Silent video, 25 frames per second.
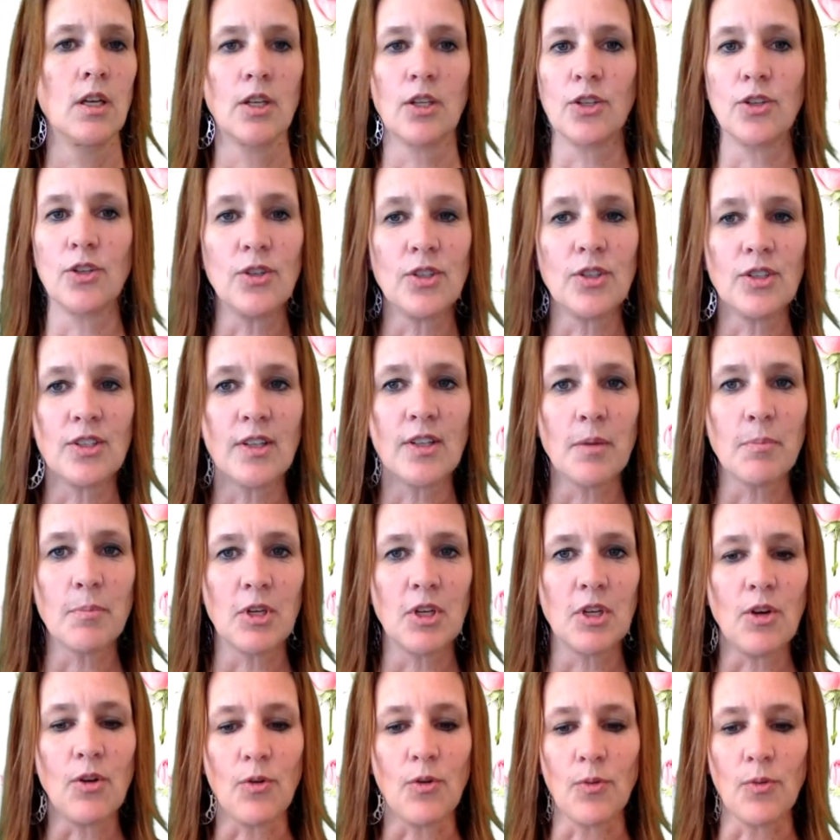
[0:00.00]
you just let me
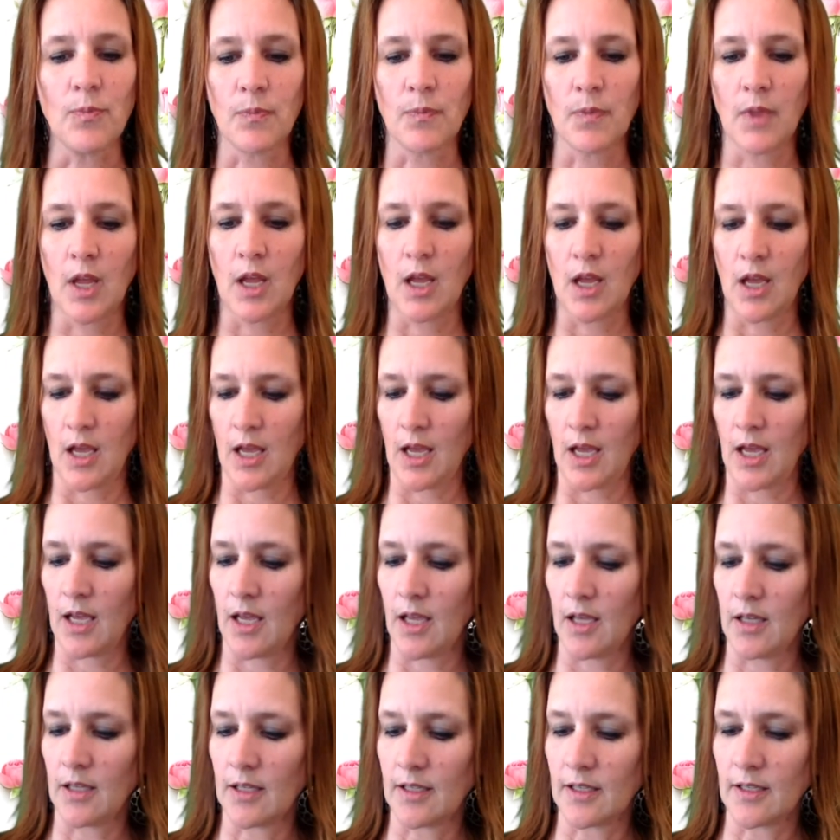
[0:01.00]
know.
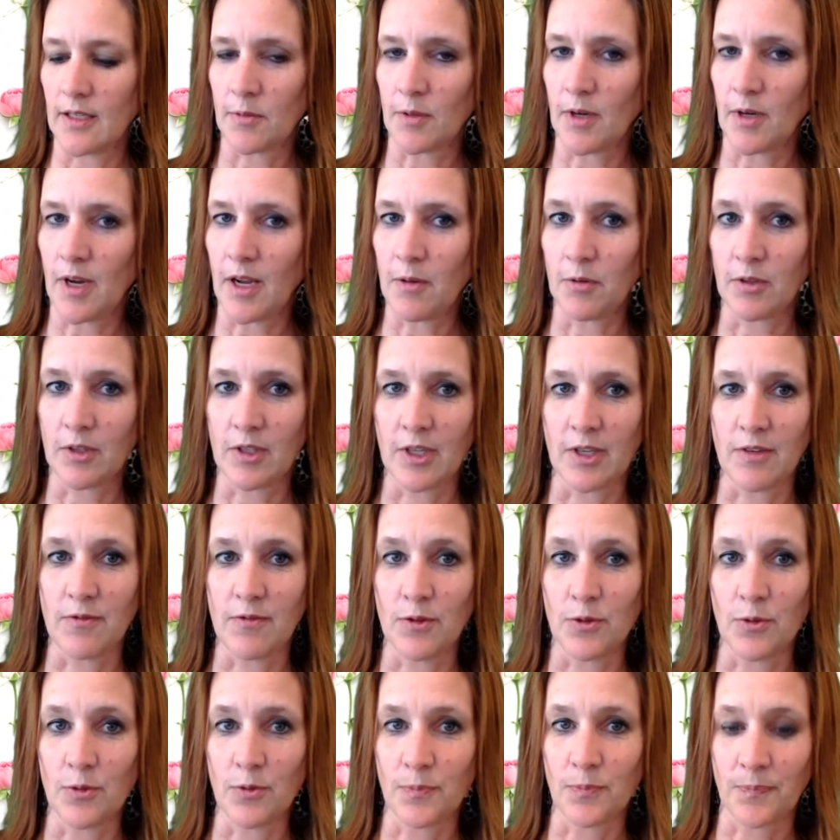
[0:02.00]
And guess what I will give
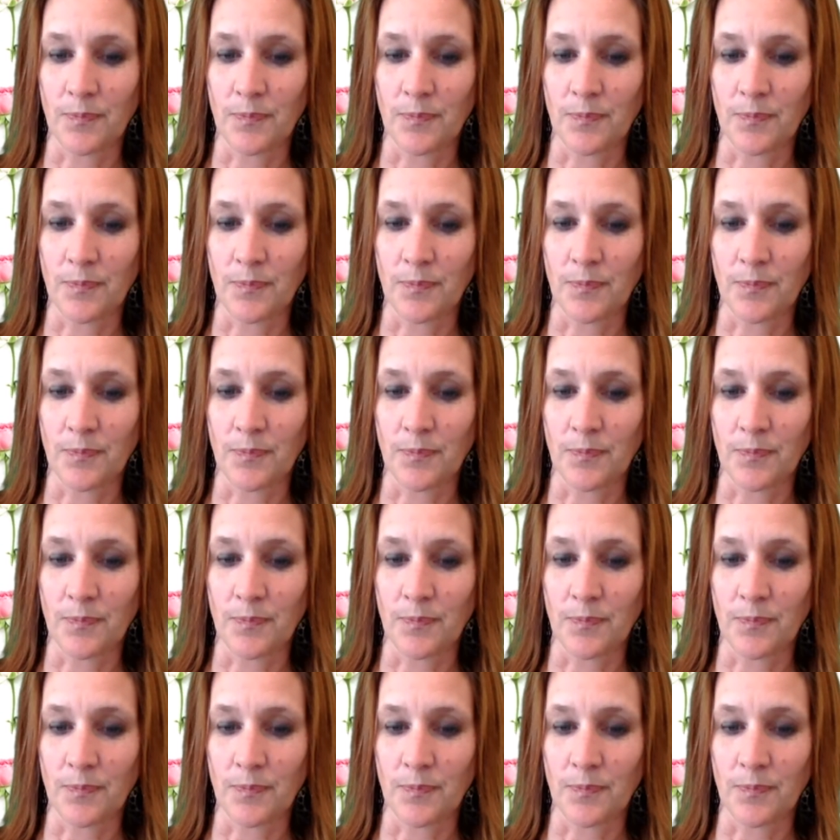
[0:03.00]
you?